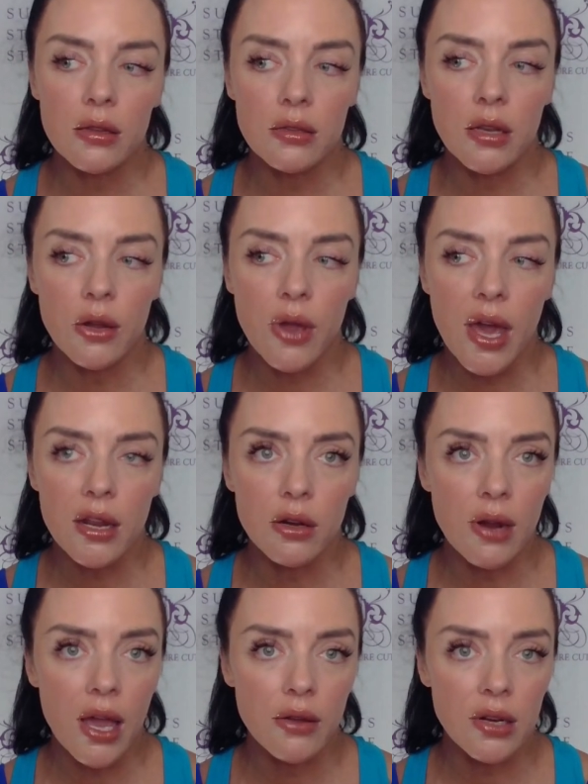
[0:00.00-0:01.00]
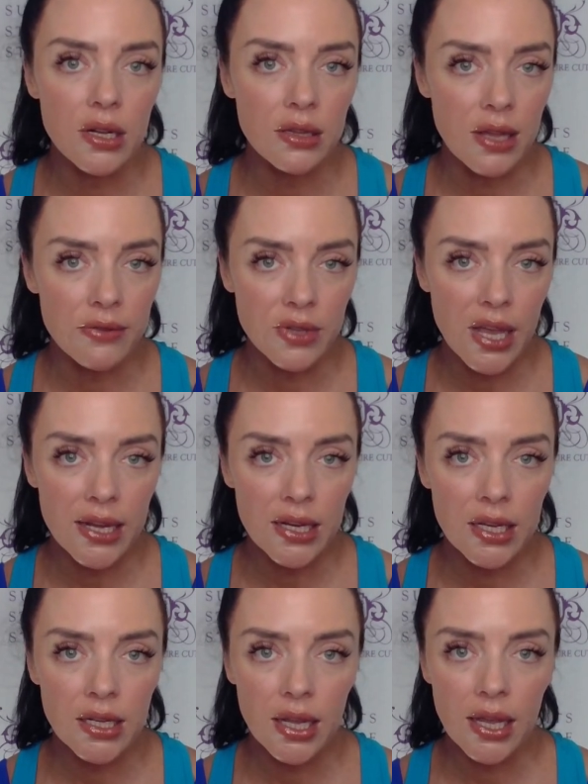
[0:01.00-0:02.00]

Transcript: you know, kind of grounded and level-headed.